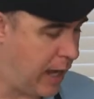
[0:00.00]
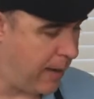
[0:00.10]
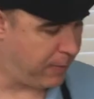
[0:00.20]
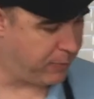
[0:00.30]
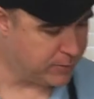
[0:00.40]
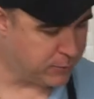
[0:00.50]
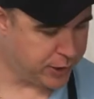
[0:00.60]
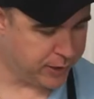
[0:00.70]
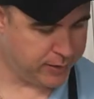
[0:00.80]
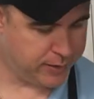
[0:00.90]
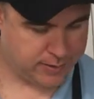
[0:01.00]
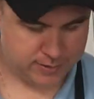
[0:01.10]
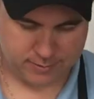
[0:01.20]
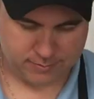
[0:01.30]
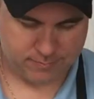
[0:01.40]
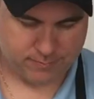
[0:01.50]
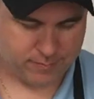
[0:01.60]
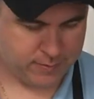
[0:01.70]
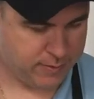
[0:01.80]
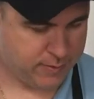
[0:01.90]
top it with some cheese.
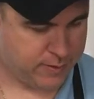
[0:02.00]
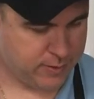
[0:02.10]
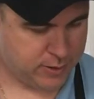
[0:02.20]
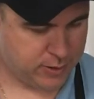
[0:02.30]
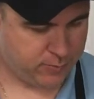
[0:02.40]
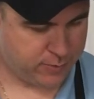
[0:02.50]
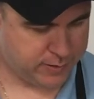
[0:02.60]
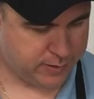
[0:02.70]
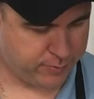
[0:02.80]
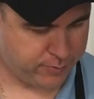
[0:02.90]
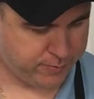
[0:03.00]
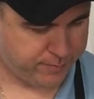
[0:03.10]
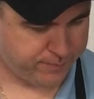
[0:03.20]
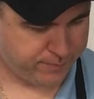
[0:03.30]
Super simple.